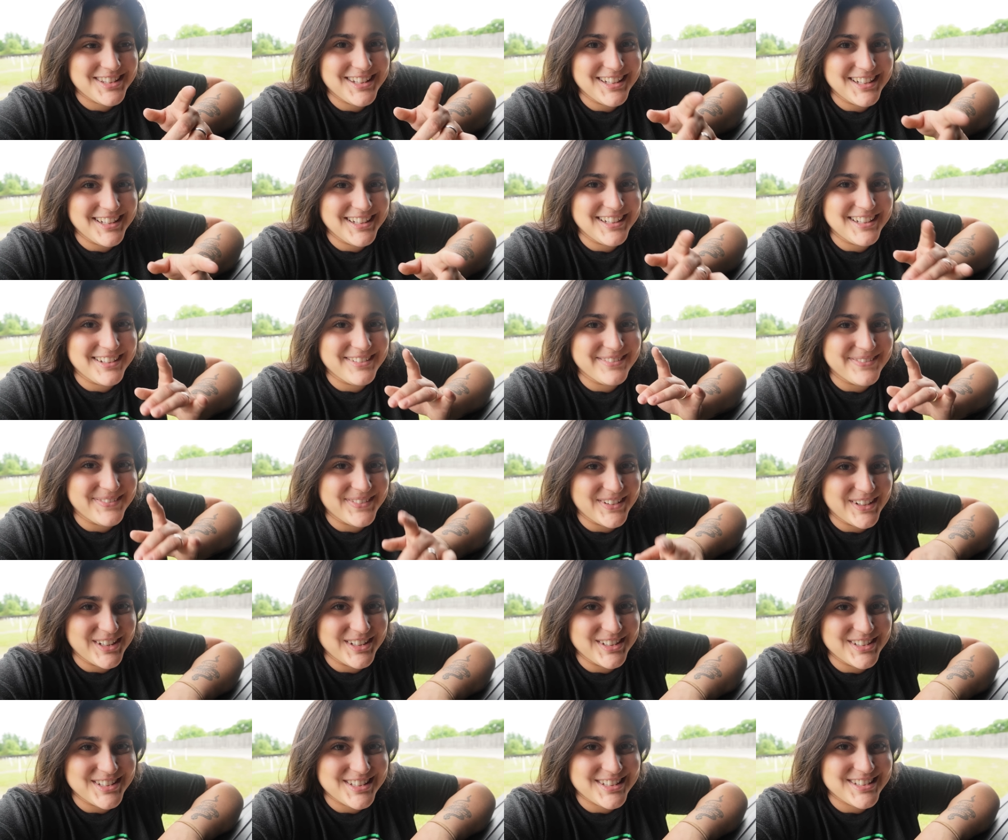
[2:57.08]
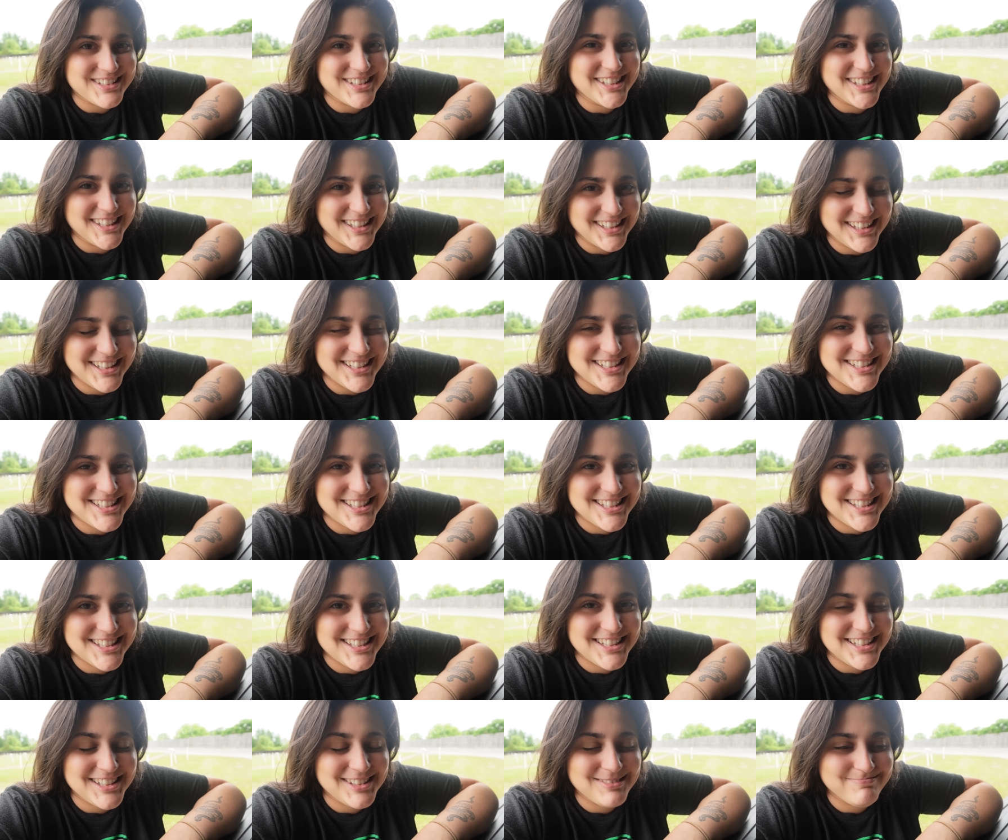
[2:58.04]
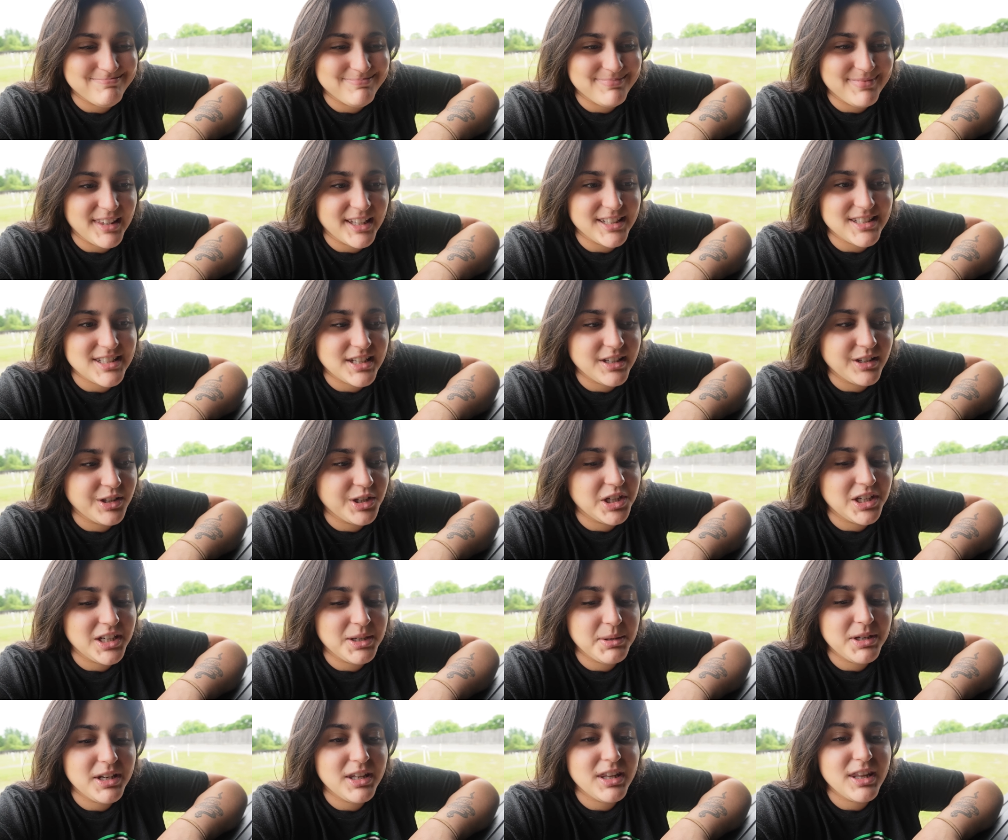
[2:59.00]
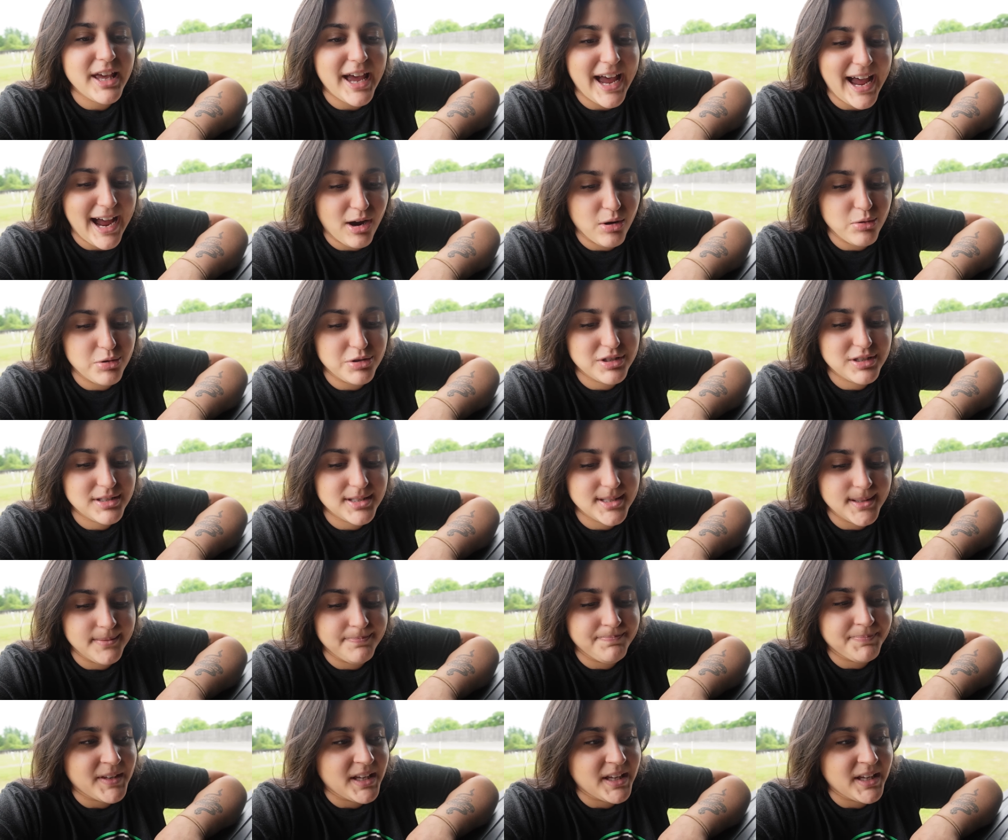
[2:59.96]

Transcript: thing first, let's clean the house.